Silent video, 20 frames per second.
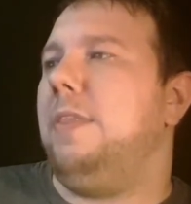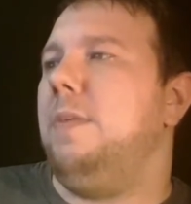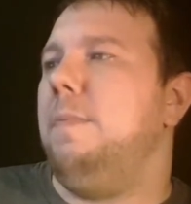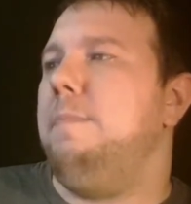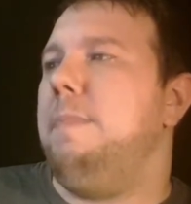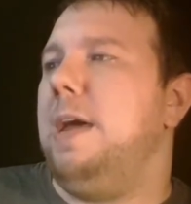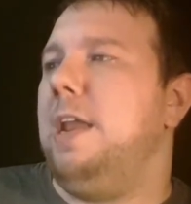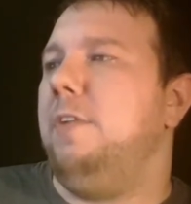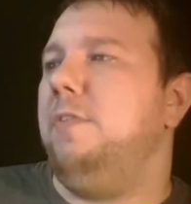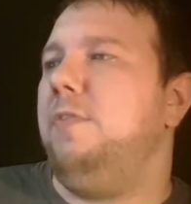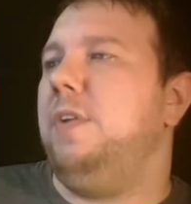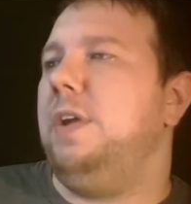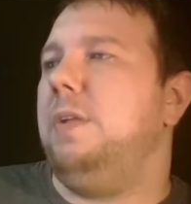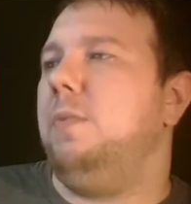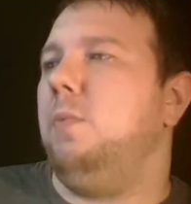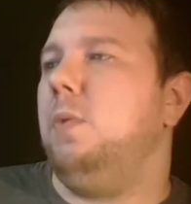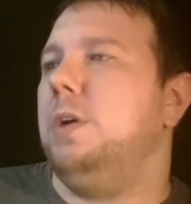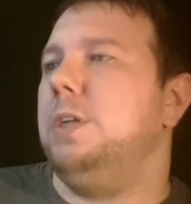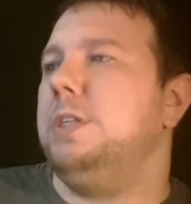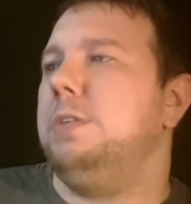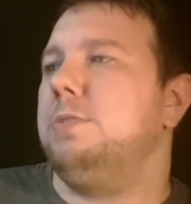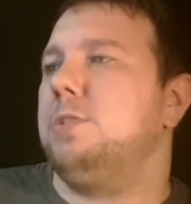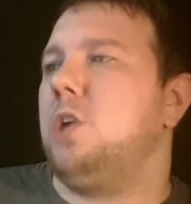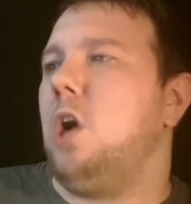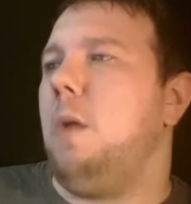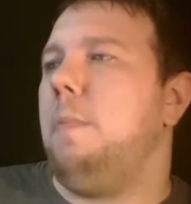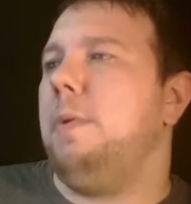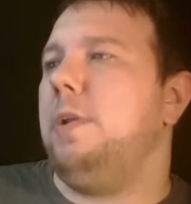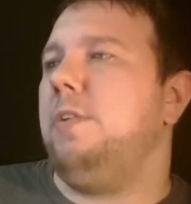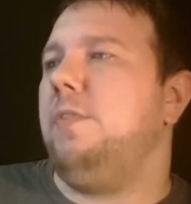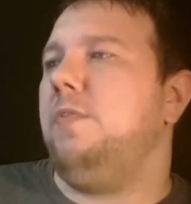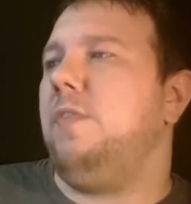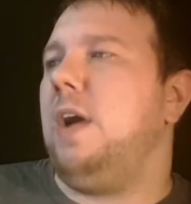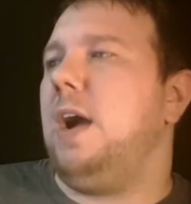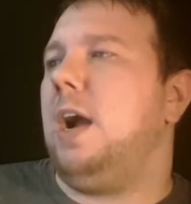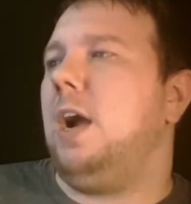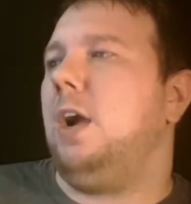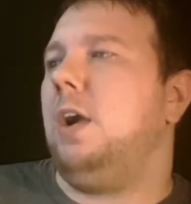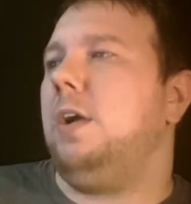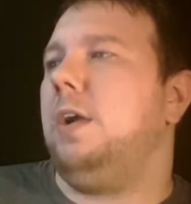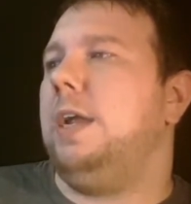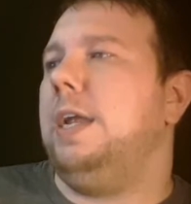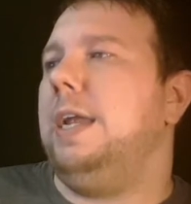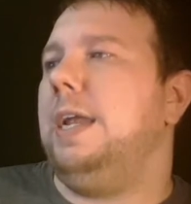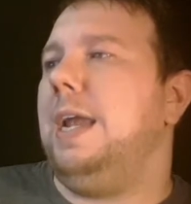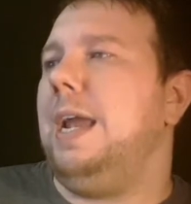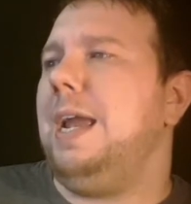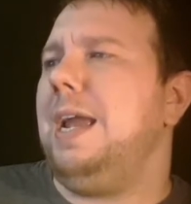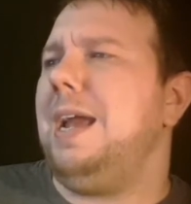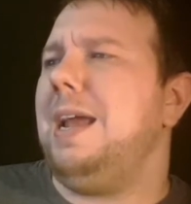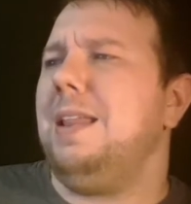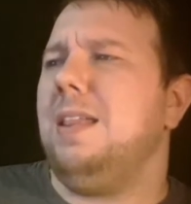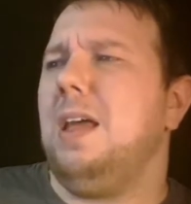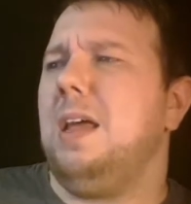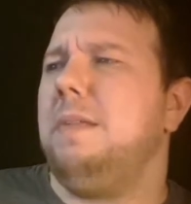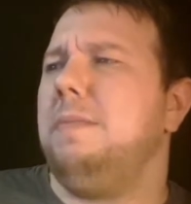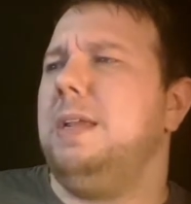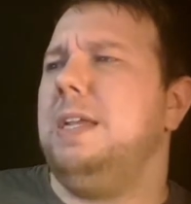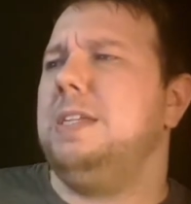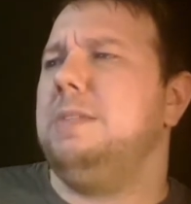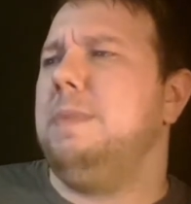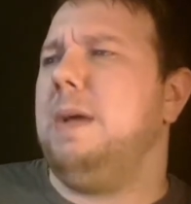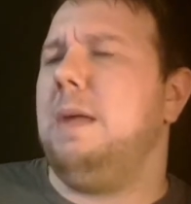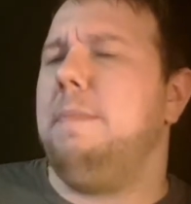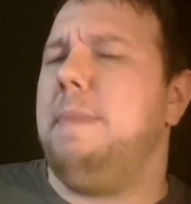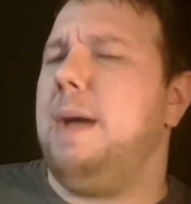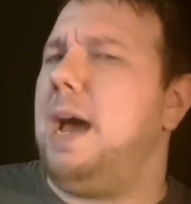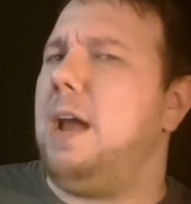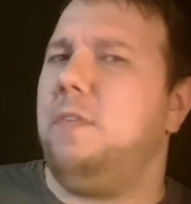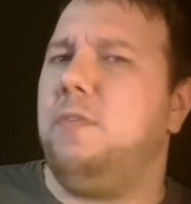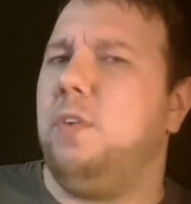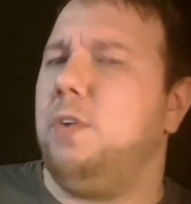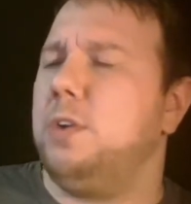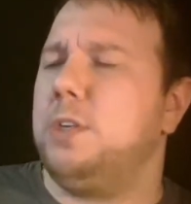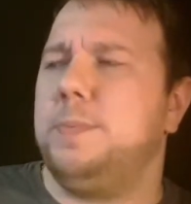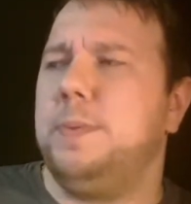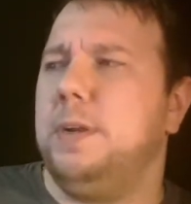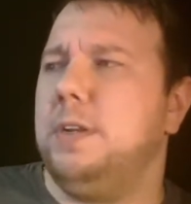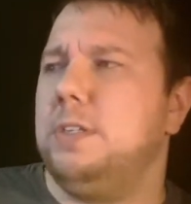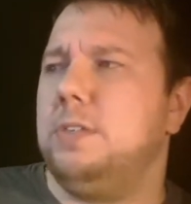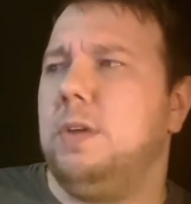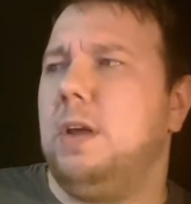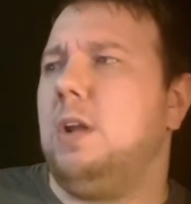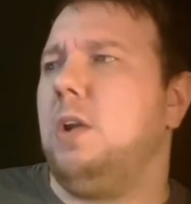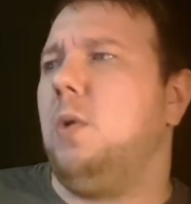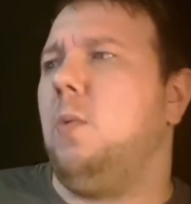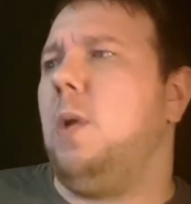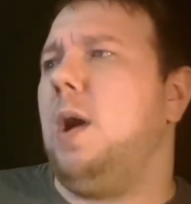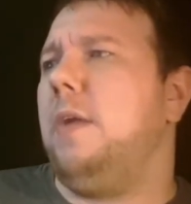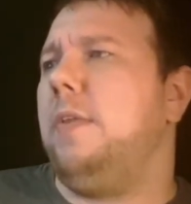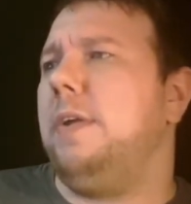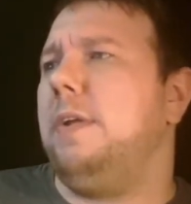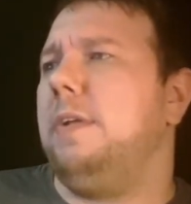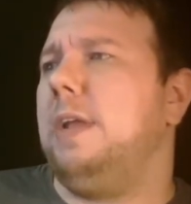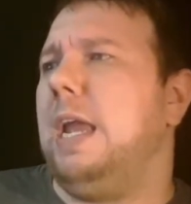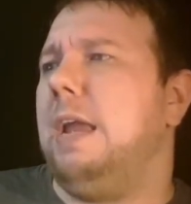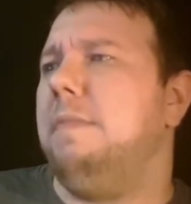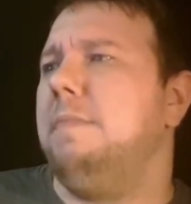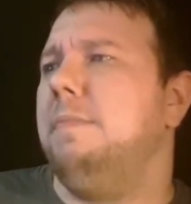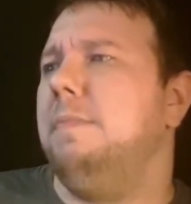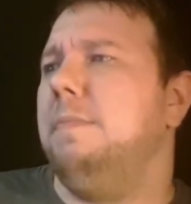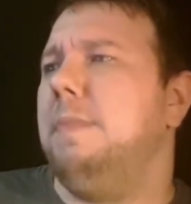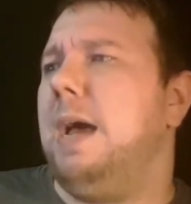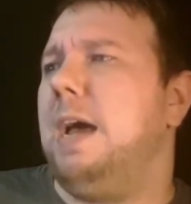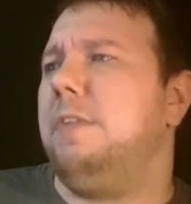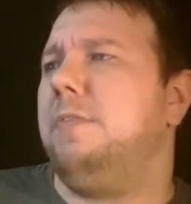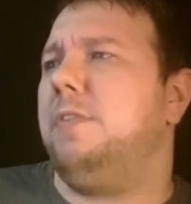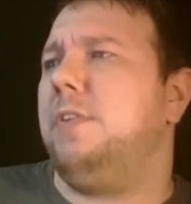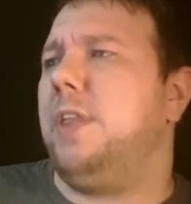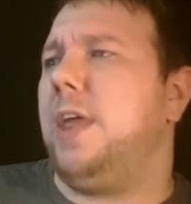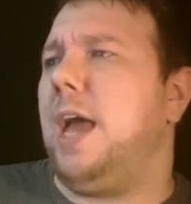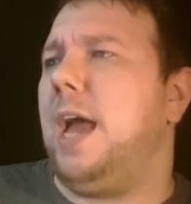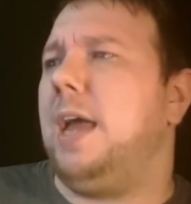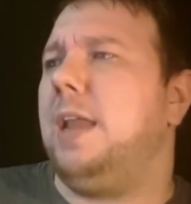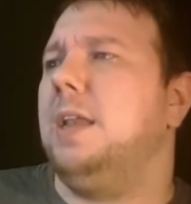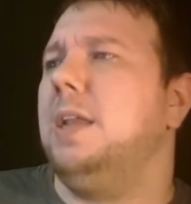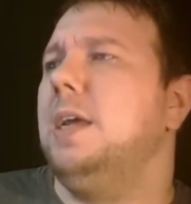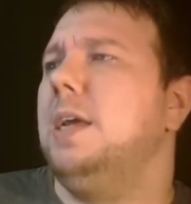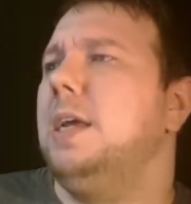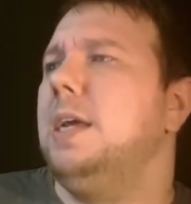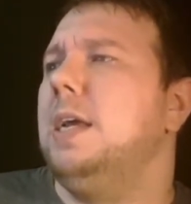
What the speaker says: the benefit was he was calm on the fire. He had a decent amount of battlefield experience, so I don't know why they gave him bad for that.